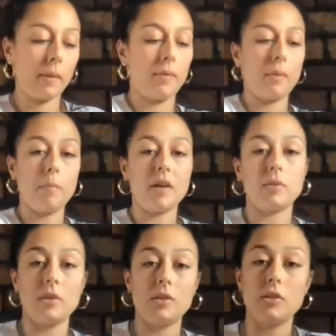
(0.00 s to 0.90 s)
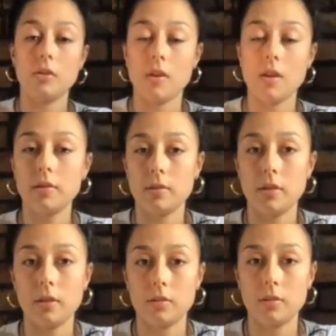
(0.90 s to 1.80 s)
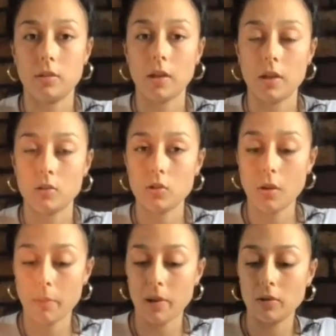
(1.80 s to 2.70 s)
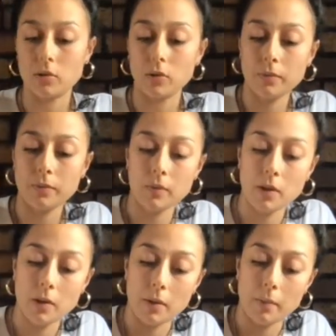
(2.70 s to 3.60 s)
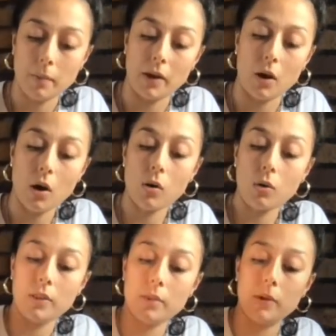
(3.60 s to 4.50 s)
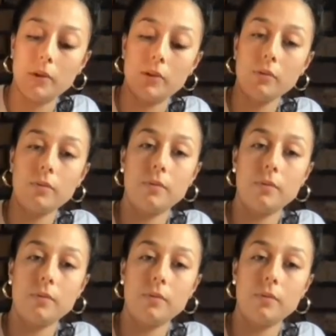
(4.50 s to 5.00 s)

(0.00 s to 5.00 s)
The best way to do this is to get a sharp pencil, make a hole in the middle,